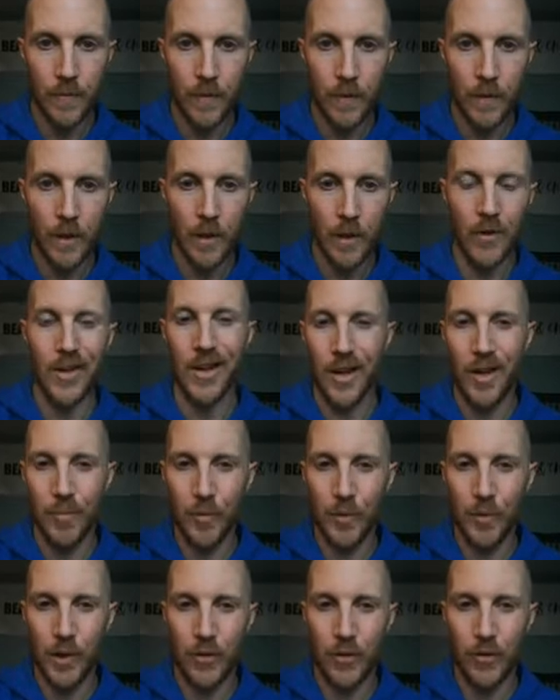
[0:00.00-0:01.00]
And the
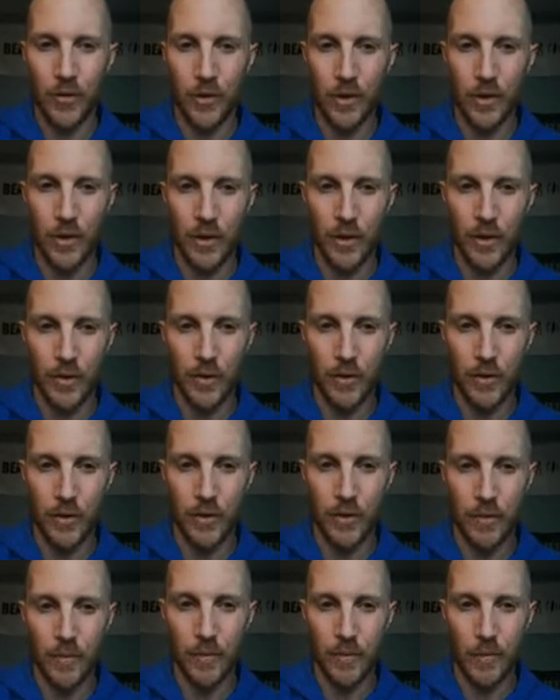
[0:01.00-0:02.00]
operation is
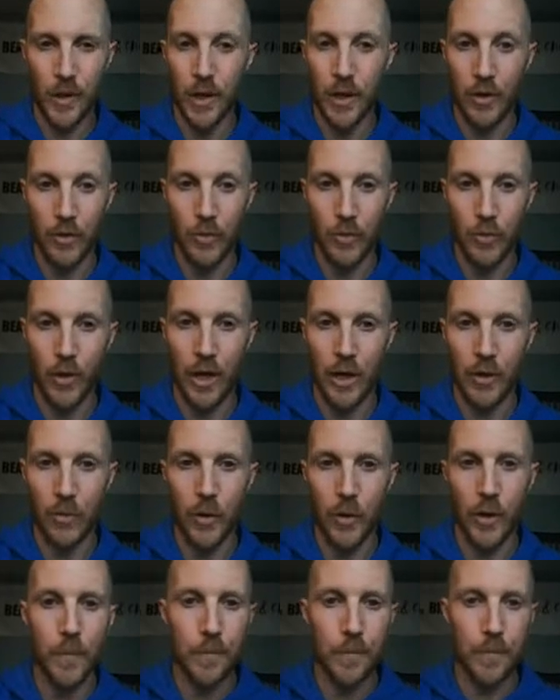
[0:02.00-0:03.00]
I'm going to subtract
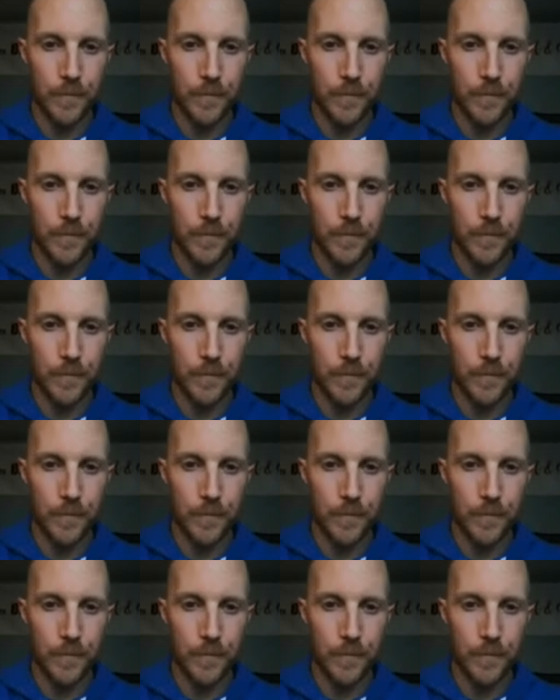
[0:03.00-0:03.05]
3.